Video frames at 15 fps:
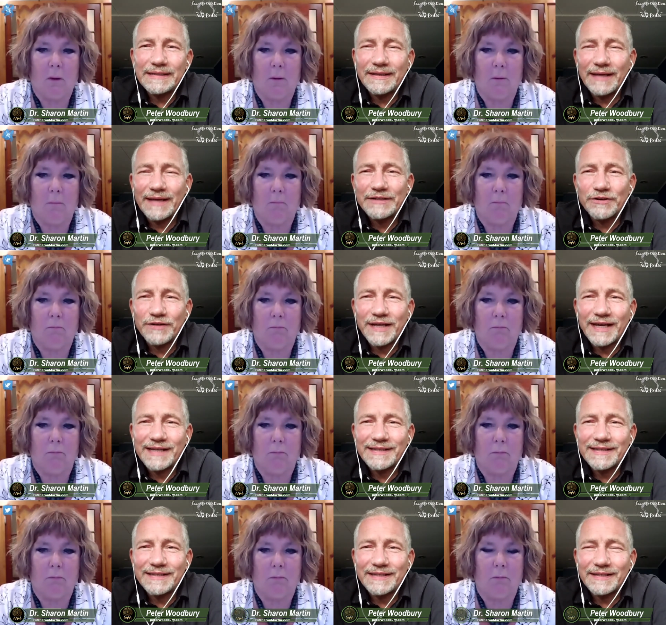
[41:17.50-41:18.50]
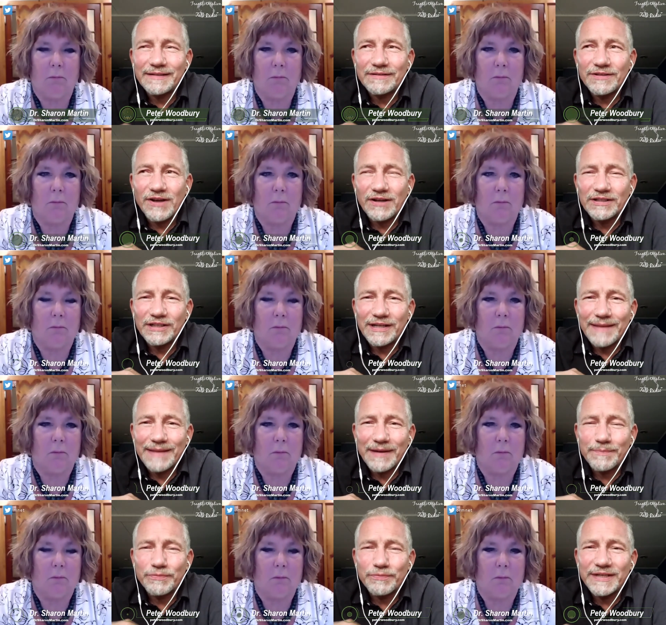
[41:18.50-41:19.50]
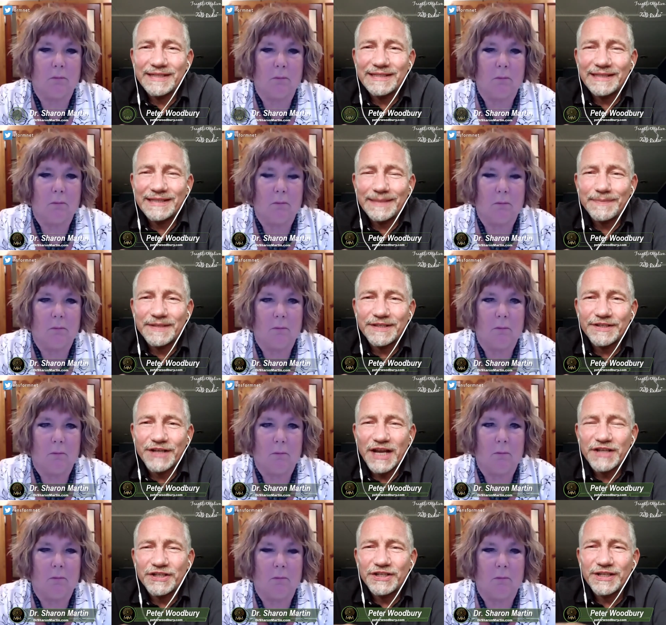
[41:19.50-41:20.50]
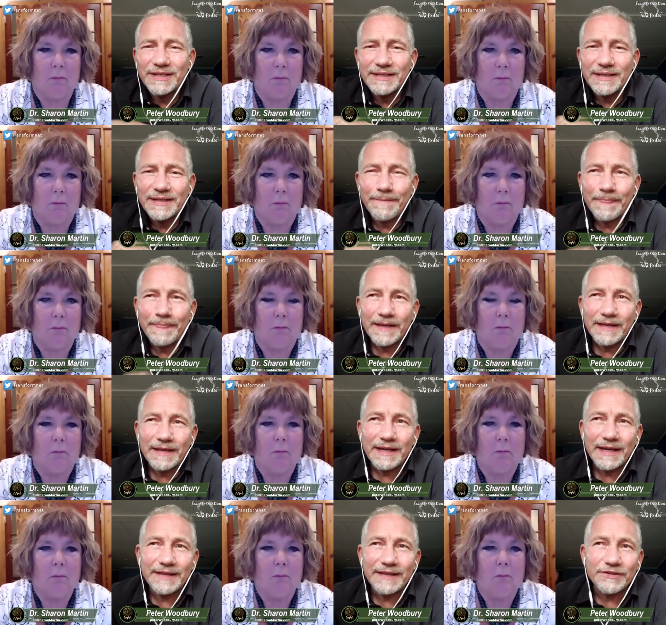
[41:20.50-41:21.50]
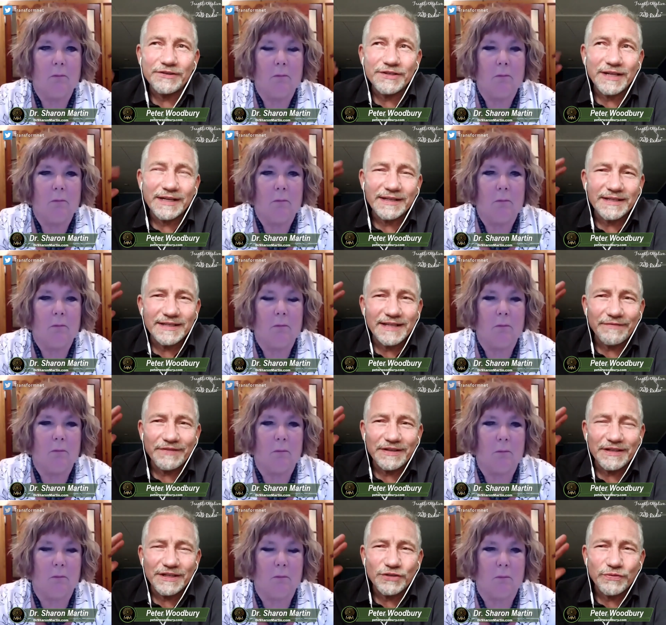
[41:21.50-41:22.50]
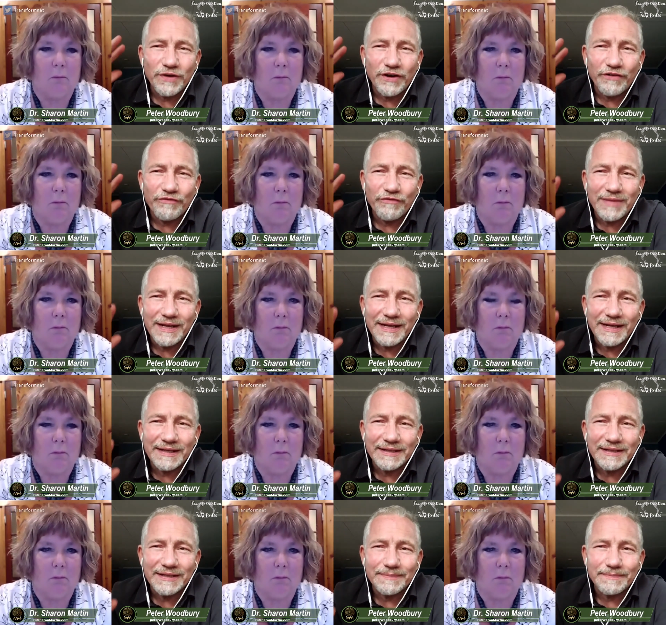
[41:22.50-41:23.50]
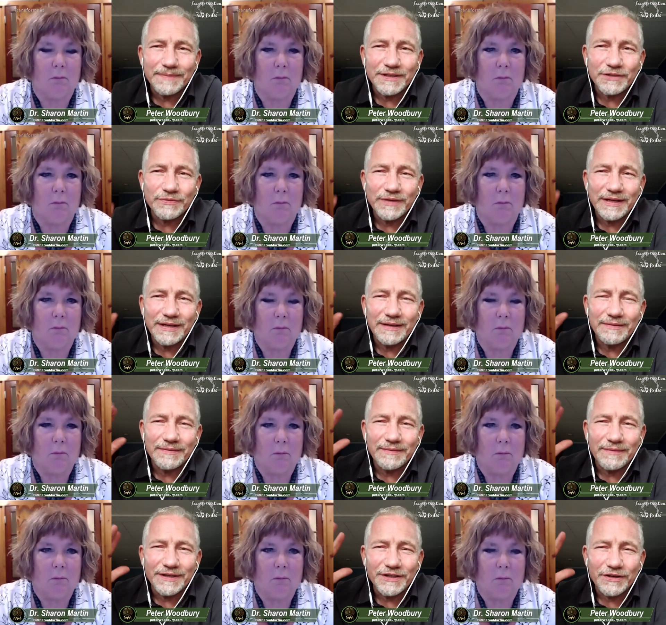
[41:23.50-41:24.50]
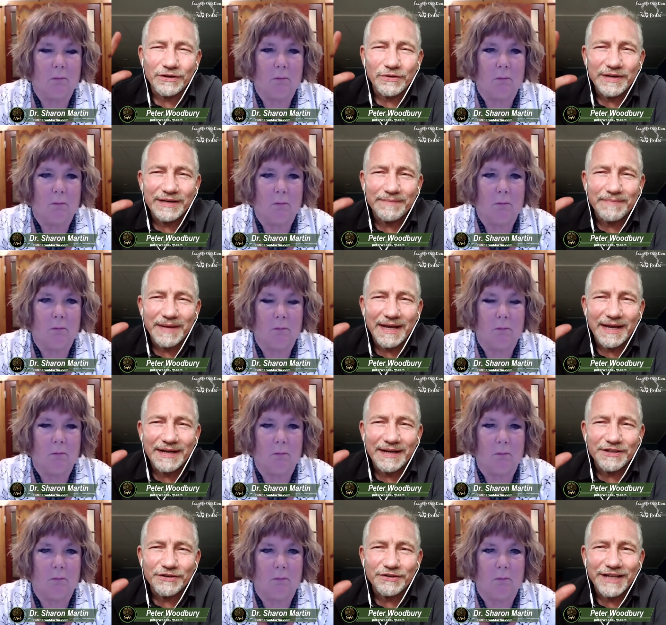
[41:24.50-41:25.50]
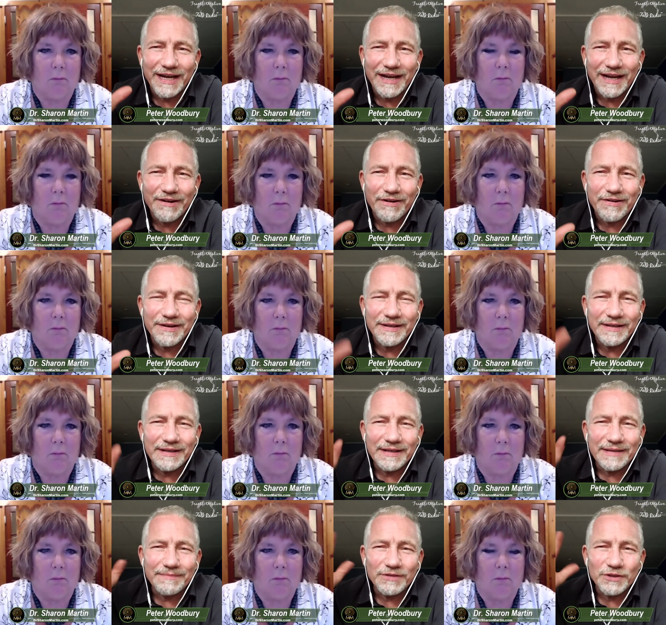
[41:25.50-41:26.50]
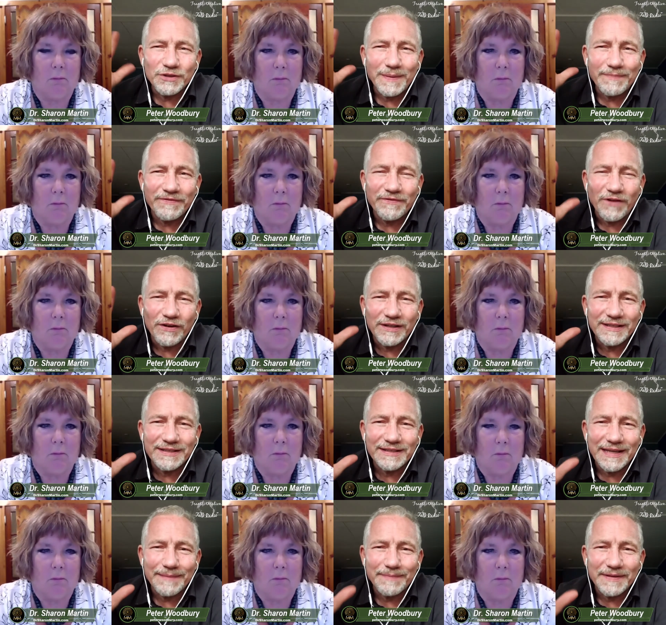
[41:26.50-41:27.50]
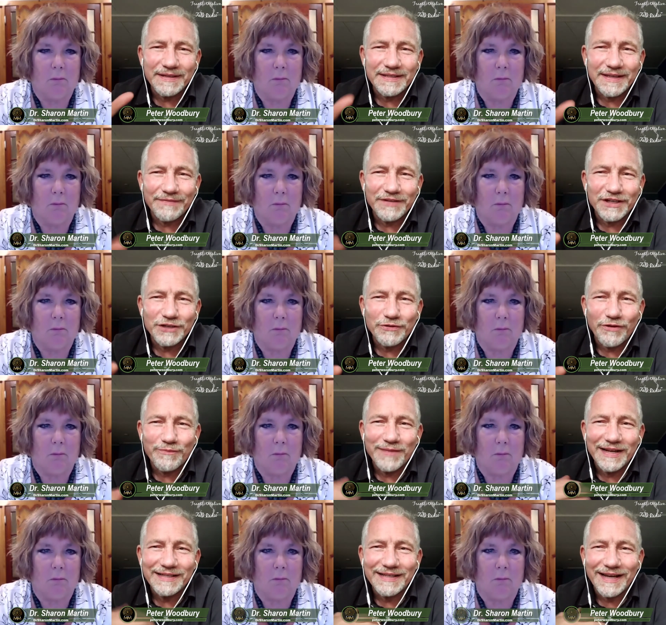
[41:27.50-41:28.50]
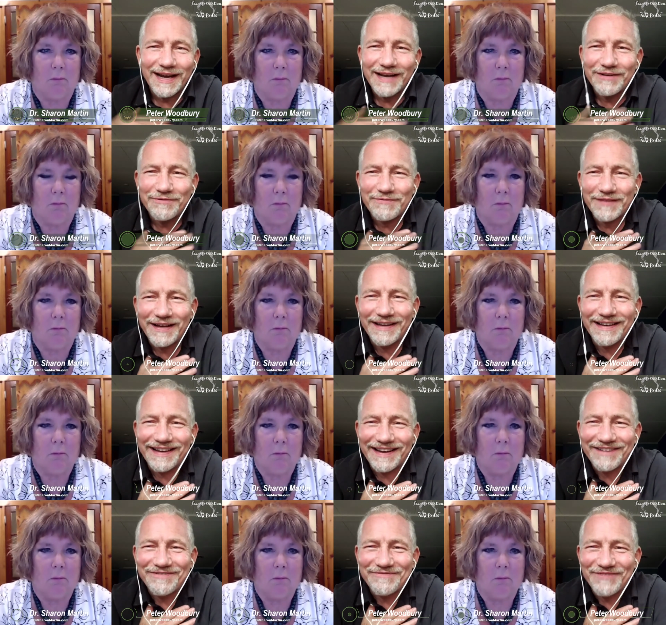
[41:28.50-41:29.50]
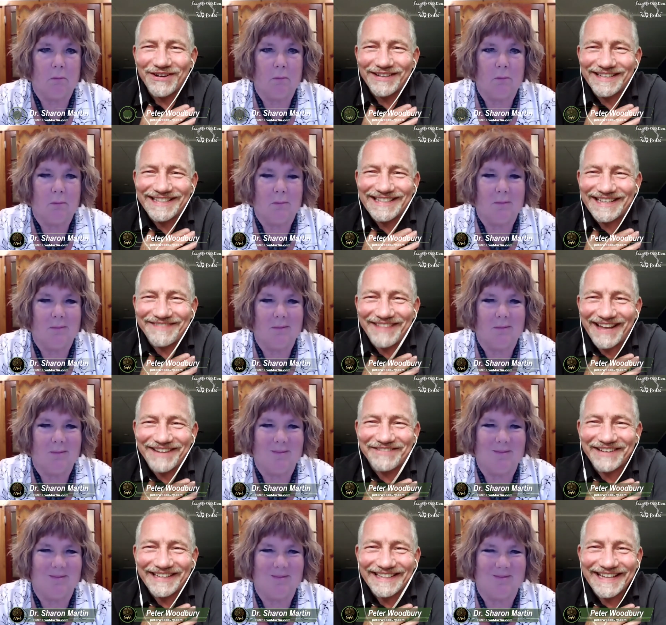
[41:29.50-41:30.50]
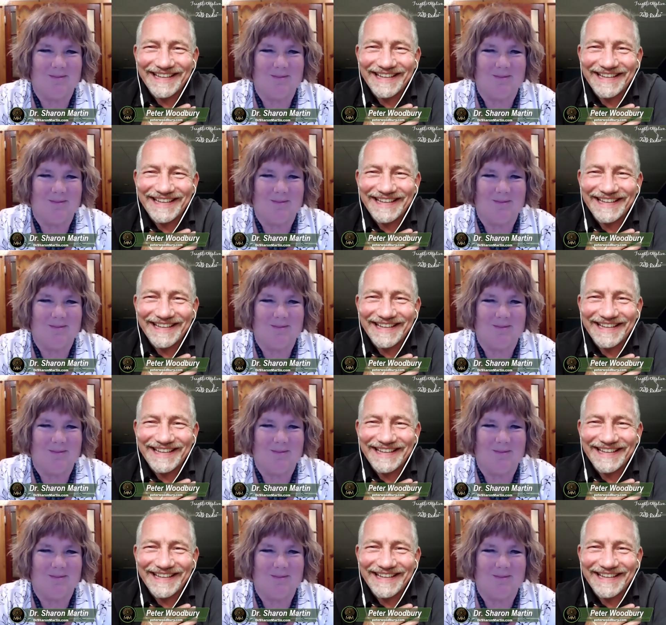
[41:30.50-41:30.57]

Speaker 1: Edgar Cayce talked a lot about pre-sleep suggestions, and there's like a 7 to 12 minutes between when you're going to bed and you're tired. Most people fall asleep in 7 to 12 minutes. I don't fall asleep that quickly